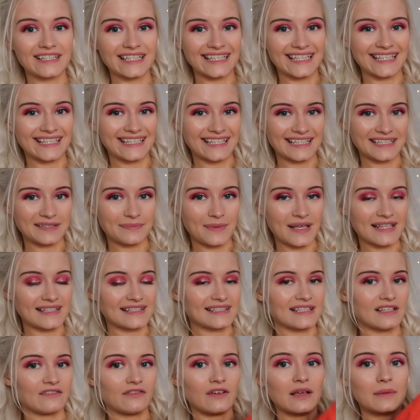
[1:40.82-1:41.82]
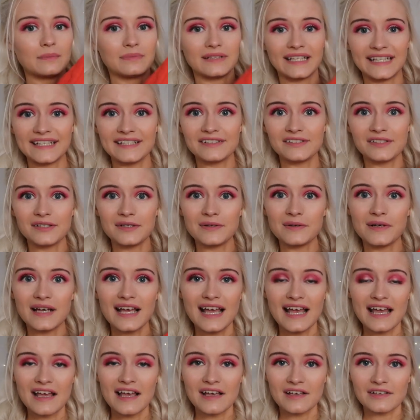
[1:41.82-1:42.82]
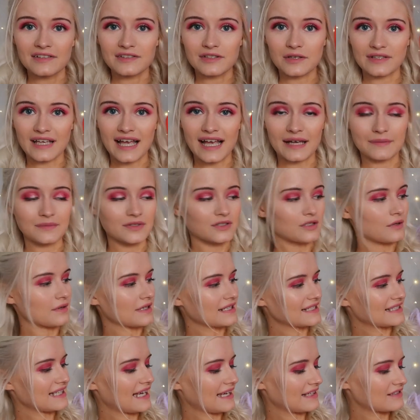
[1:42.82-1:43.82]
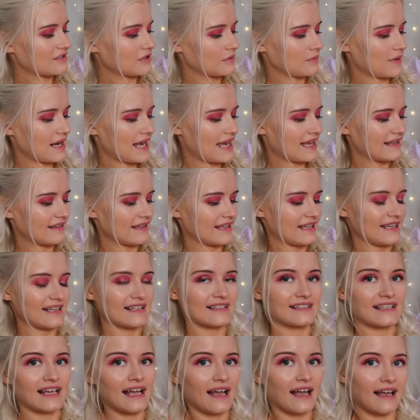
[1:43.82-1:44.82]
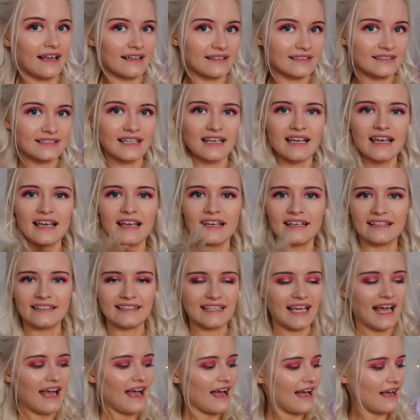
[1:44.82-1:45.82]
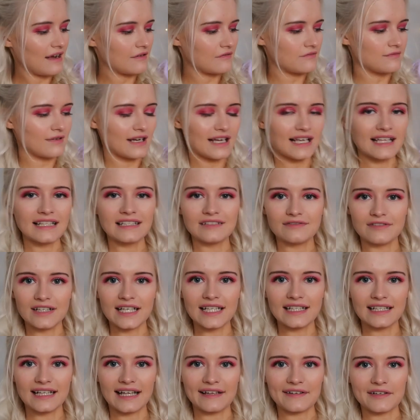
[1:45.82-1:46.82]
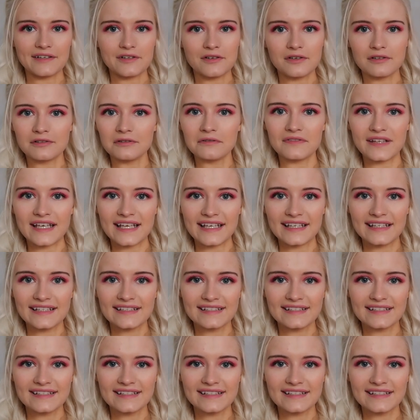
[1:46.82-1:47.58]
really inexpensive play suit so yeah I'm so excited to wear this and yeah I really really like the colour of this